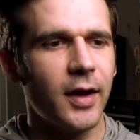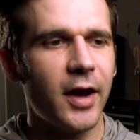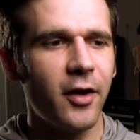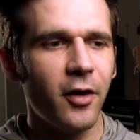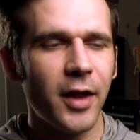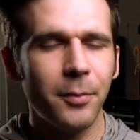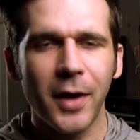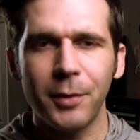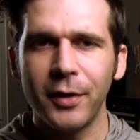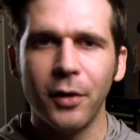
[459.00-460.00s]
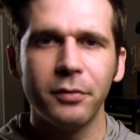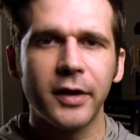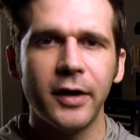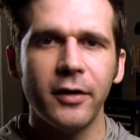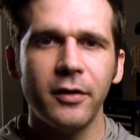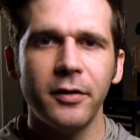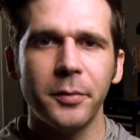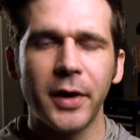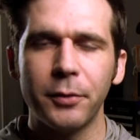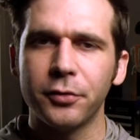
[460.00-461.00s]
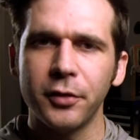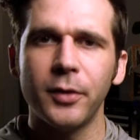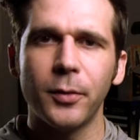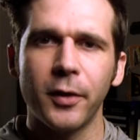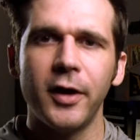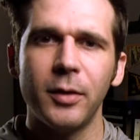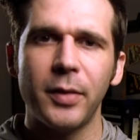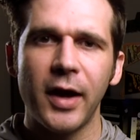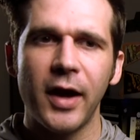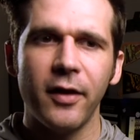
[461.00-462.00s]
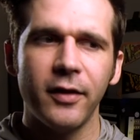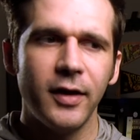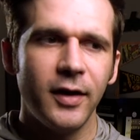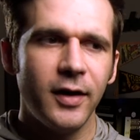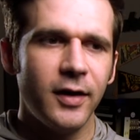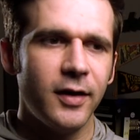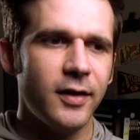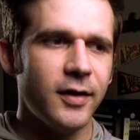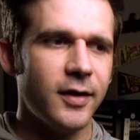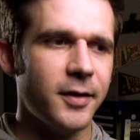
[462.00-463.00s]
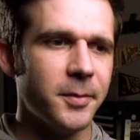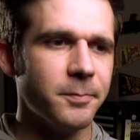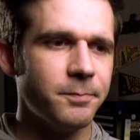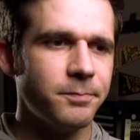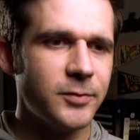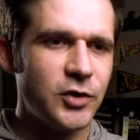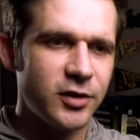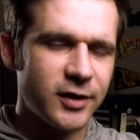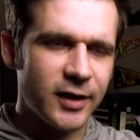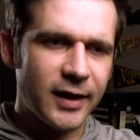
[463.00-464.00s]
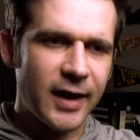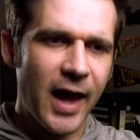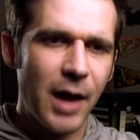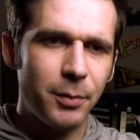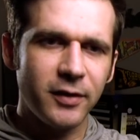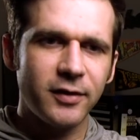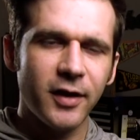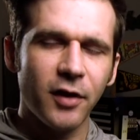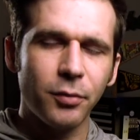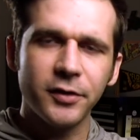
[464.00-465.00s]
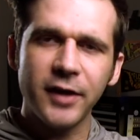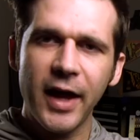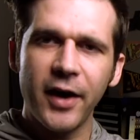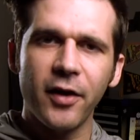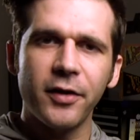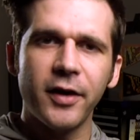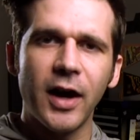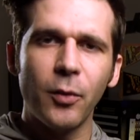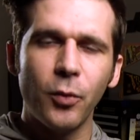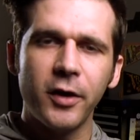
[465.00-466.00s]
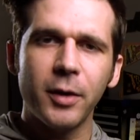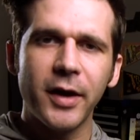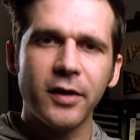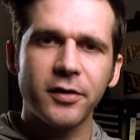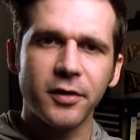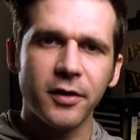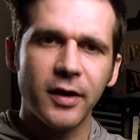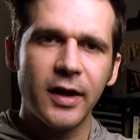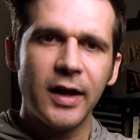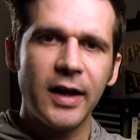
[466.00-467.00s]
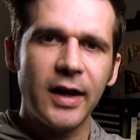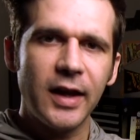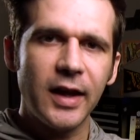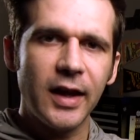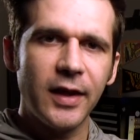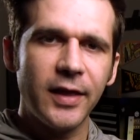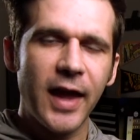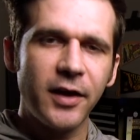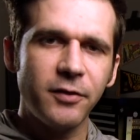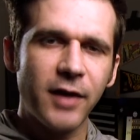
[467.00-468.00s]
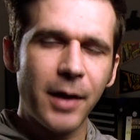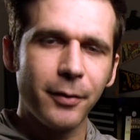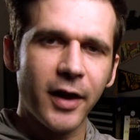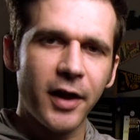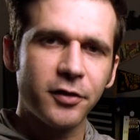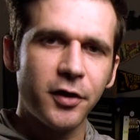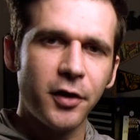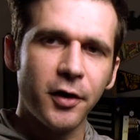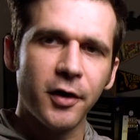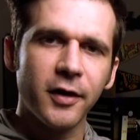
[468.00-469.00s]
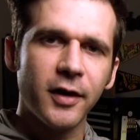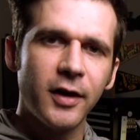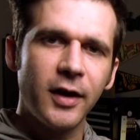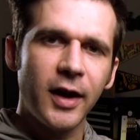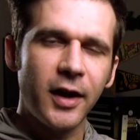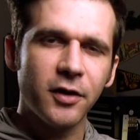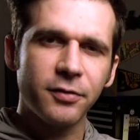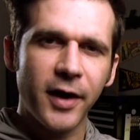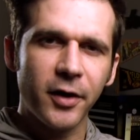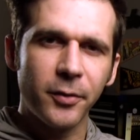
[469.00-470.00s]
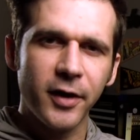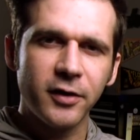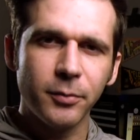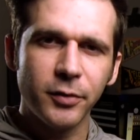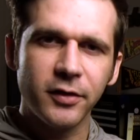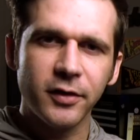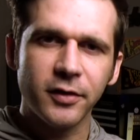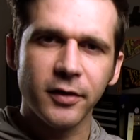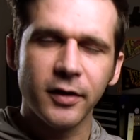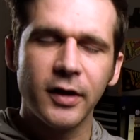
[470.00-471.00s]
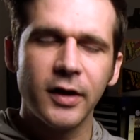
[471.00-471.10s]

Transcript: I don't know, that might've been overkill, but I was really worried about Um, just the cap itself. Once I had it on there, I wanted to make sure that fiberglass cured in its final resting position.